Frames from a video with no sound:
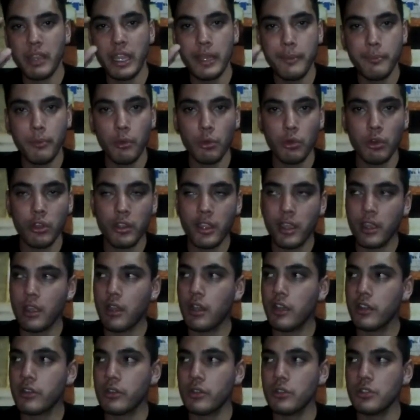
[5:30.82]

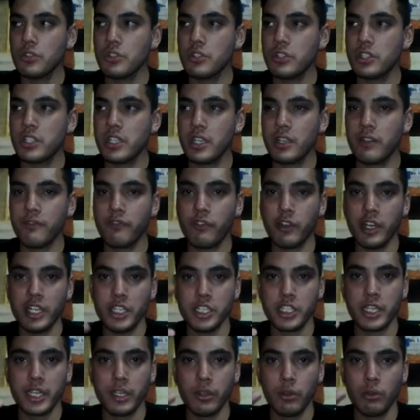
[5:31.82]
people-looking icons, and for
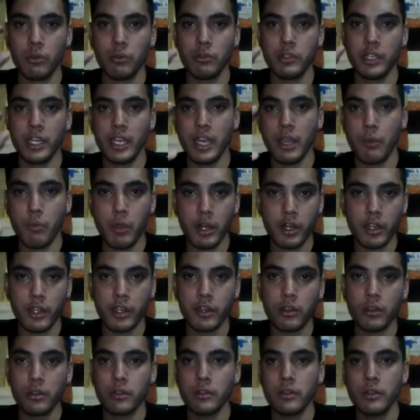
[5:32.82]
each kill you get one
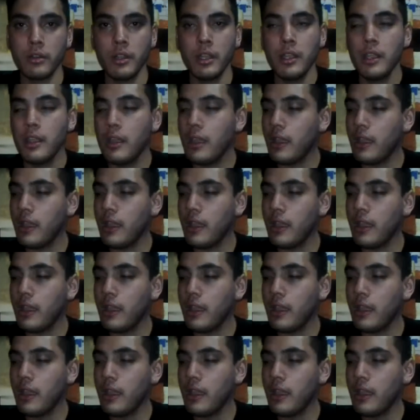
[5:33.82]
icon.